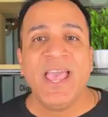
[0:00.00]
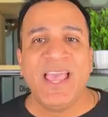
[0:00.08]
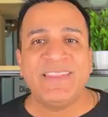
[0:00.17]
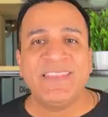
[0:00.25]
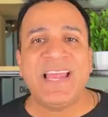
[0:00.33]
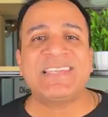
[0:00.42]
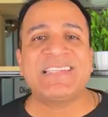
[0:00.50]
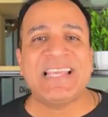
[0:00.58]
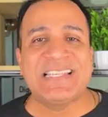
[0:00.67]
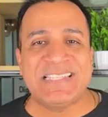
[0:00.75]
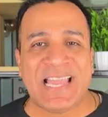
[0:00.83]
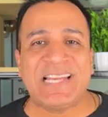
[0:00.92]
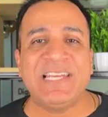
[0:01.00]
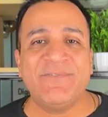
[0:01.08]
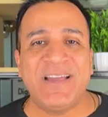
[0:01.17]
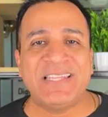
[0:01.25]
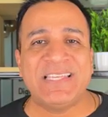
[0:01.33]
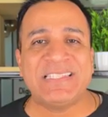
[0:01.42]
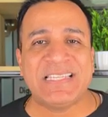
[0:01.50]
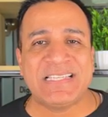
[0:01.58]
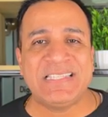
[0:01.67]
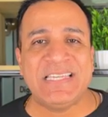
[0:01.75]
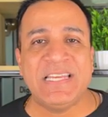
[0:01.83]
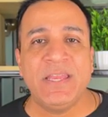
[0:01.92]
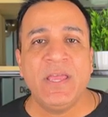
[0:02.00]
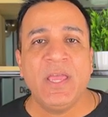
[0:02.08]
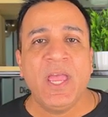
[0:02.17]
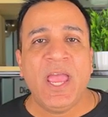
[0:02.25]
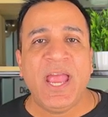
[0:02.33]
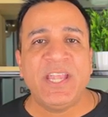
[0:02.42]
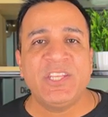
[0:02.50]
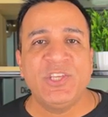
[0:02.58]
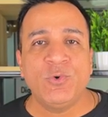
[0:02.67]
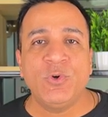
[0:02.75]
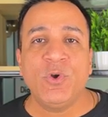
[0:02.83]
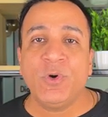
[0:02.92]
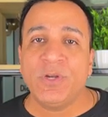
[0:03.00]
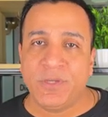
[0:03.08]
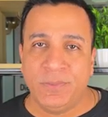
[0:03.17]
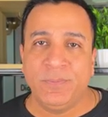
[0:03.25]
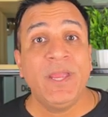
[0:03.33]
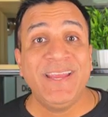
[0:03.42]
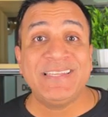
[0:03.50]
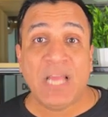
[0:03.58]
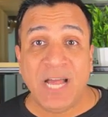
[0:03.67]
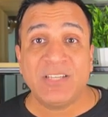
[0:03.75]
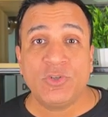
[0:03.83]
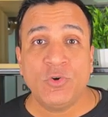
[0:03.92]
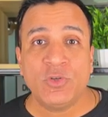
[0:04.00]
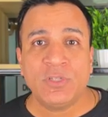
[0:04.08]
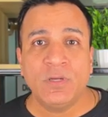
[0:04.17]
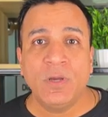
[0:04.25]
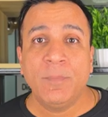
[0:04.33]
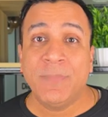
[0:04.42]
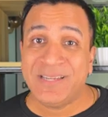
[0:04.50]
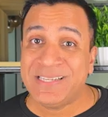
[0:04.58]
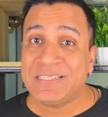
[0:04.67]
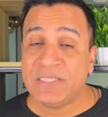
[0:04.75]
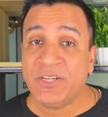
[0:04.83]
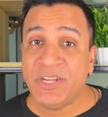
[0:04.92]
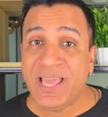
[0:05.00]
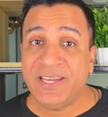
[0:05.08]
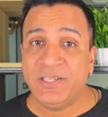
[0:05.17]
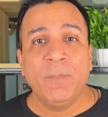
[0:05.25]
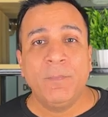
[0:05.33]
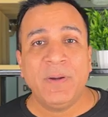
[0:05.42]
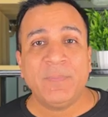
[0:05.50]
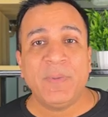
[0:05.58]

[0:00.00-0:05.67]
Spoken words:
And that's exactly why they succeed and you don't. It's harsh truth, but it's the reality. But